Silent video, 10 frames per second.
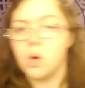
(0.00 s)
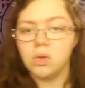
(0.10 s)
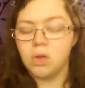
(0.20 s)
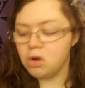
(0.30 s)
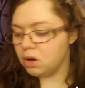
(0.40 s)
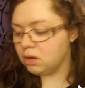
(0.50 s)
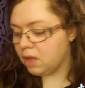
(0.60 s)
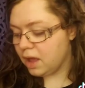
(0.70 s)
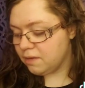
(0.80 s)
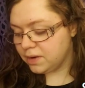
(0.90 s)
go along our
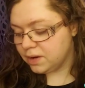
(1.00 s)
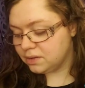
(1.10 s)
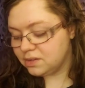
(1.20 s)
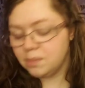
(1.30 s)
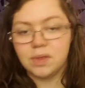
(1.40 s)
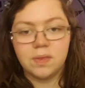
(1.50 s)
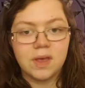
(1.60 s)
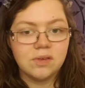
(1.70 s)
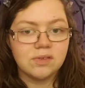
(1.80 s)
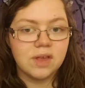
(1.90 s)
life and accept the
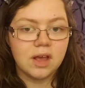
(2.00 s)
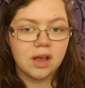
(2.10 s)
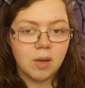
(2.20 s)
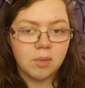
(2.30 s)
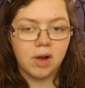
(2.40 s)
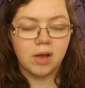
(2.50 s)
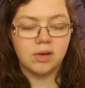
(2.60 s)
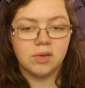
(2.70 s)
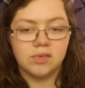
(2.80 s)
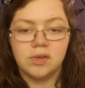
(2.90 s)
things that come
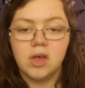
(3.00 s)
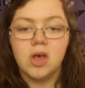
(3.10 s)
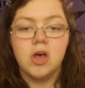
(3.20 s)
around us.